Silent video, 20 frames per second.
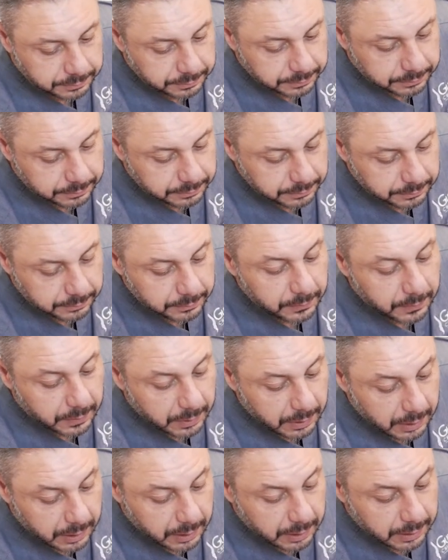And it
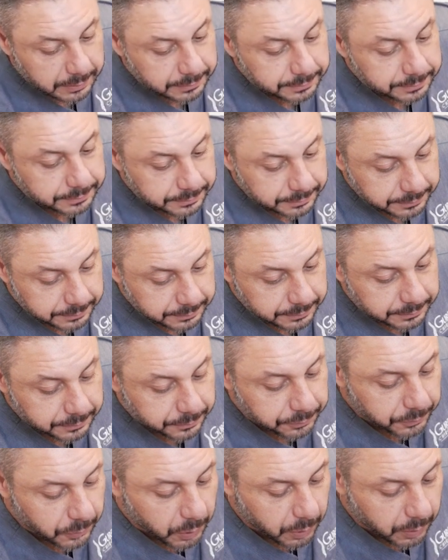started right
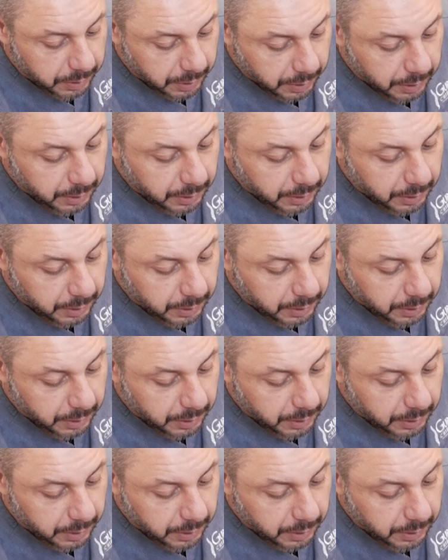here, believe